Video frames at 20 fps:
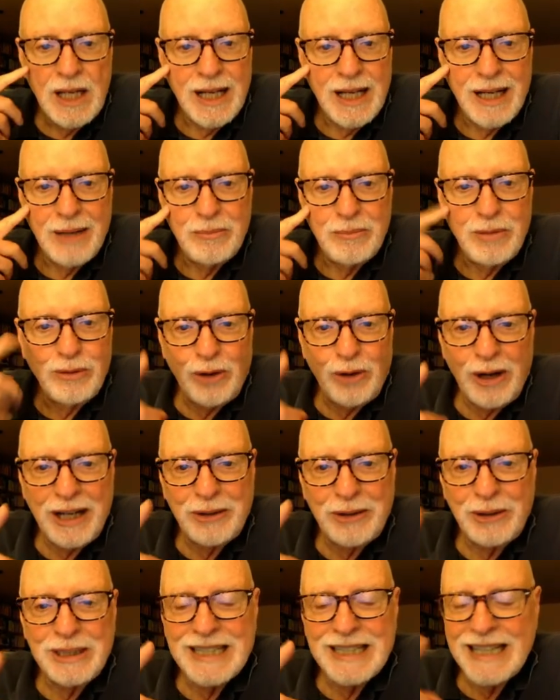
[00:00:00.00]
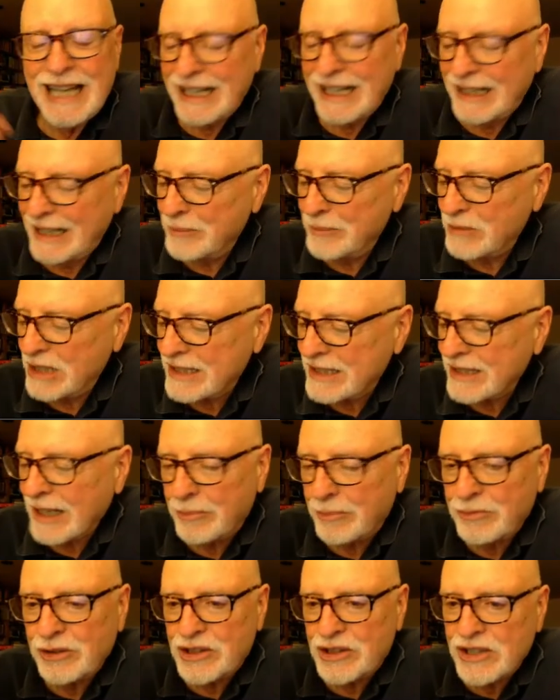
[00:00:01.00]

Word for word: Uh, before I go into that, let me stop for